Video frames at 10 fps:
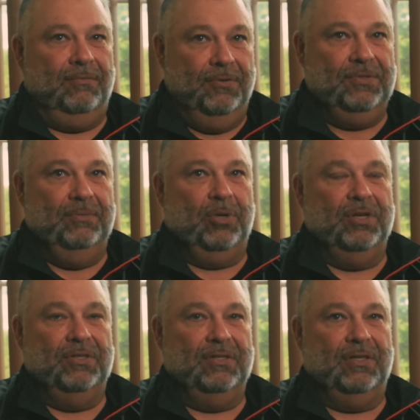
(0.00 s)
First
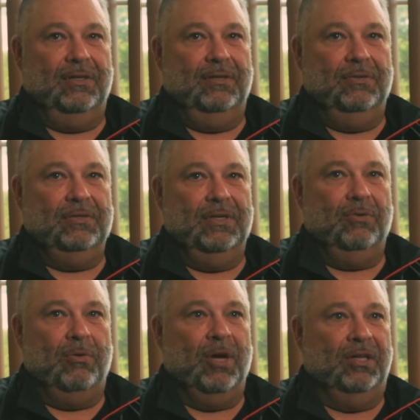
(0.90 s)
impressions,
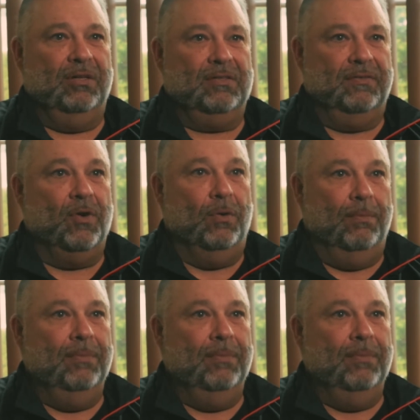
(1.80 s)
it reminded us of home.